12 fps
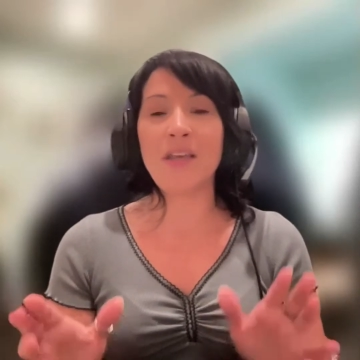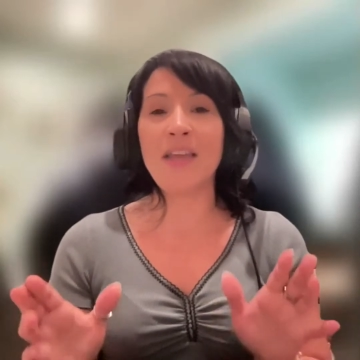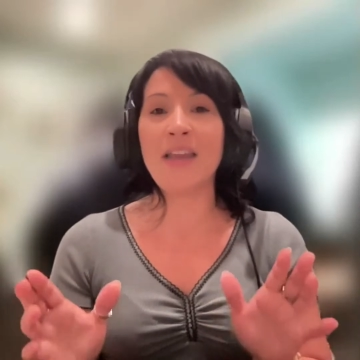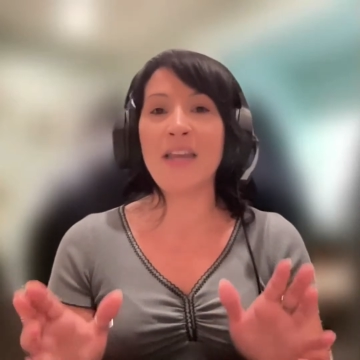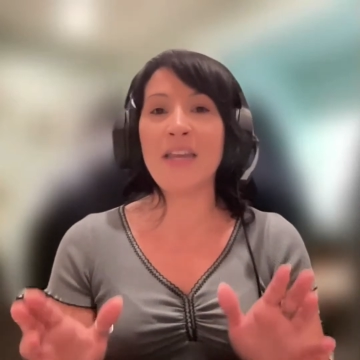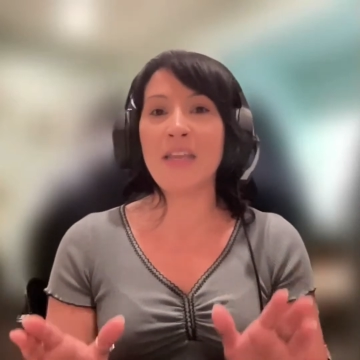
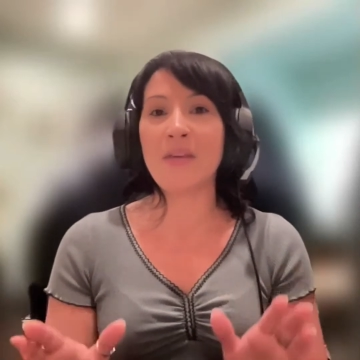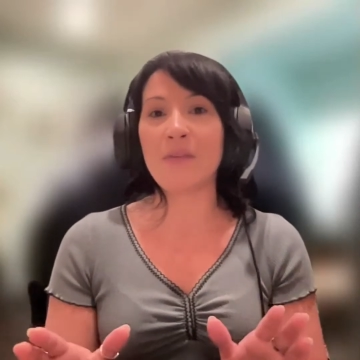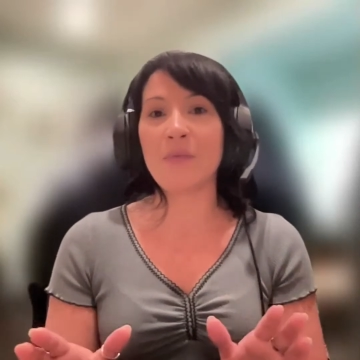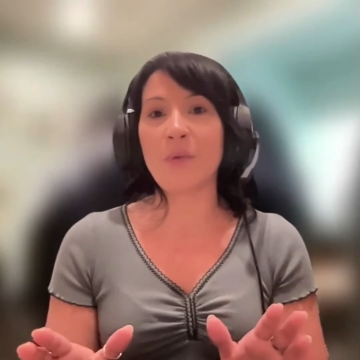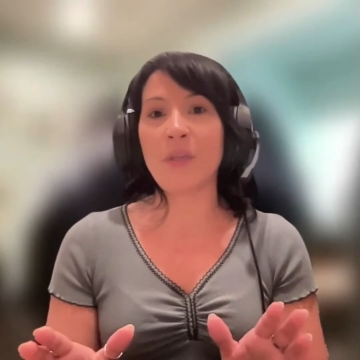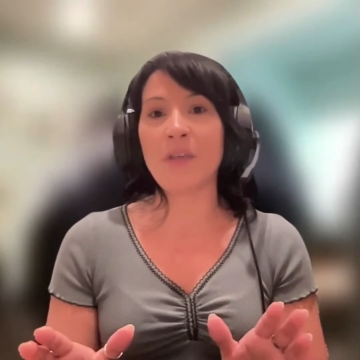in any
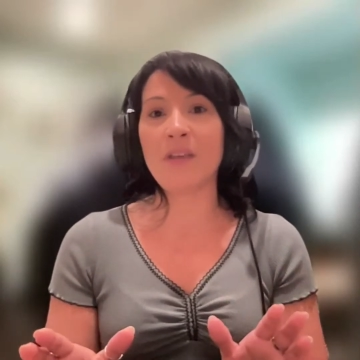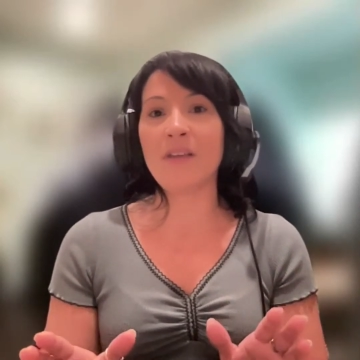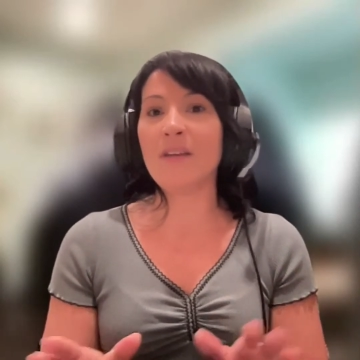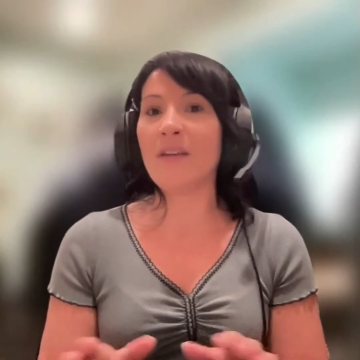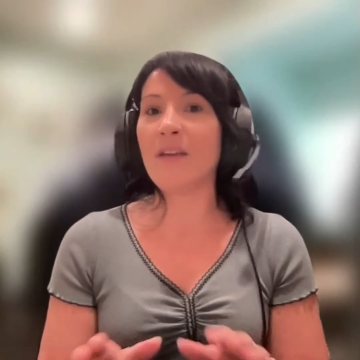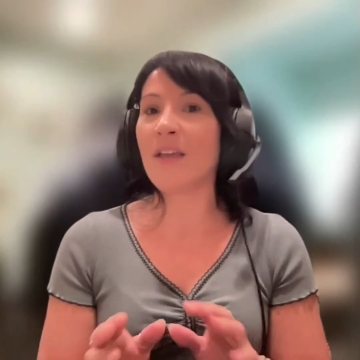given week.
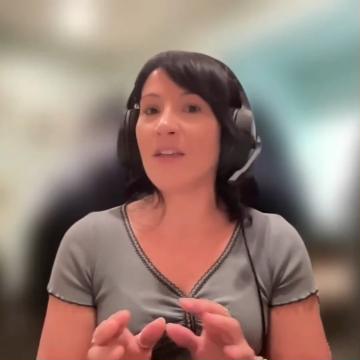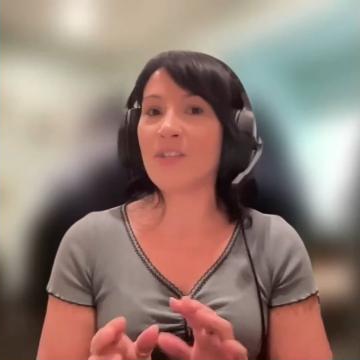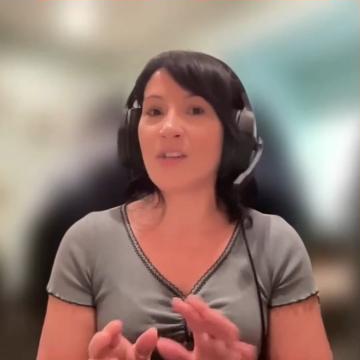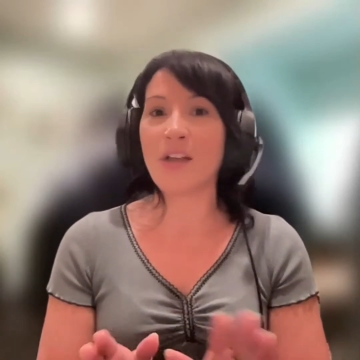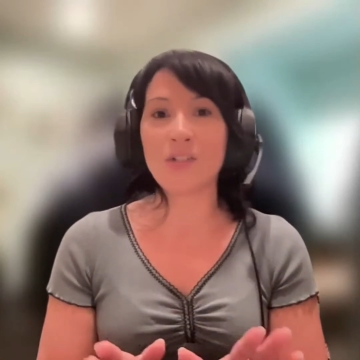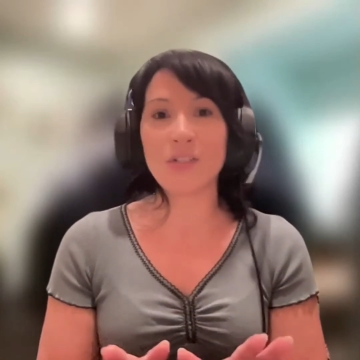
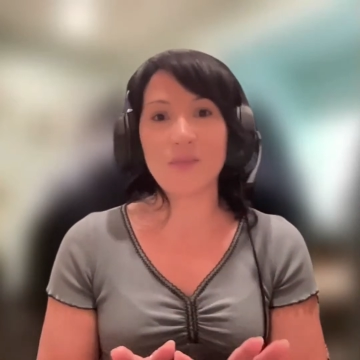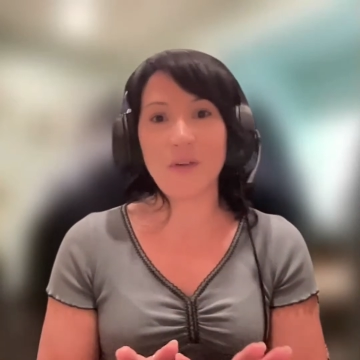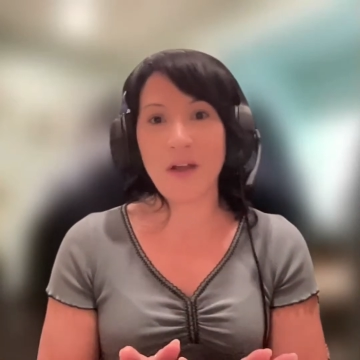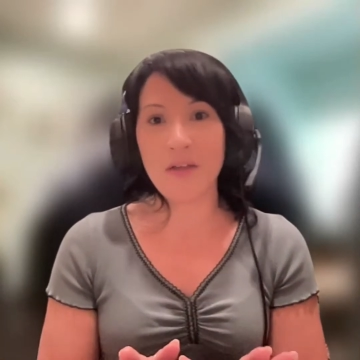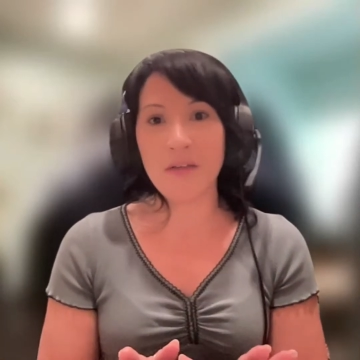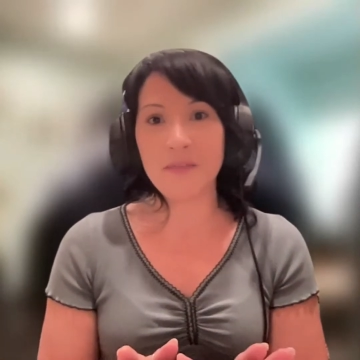It's not just
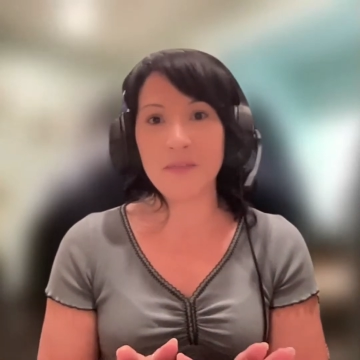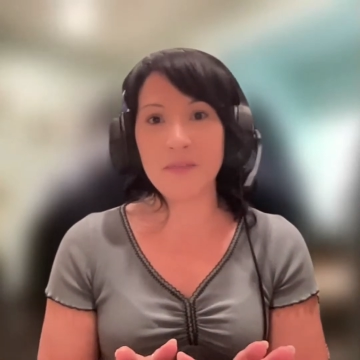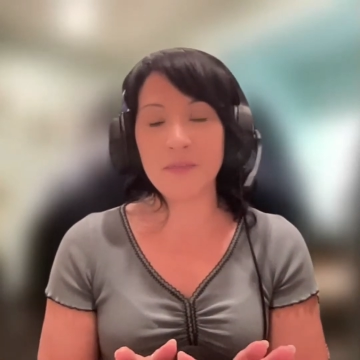5.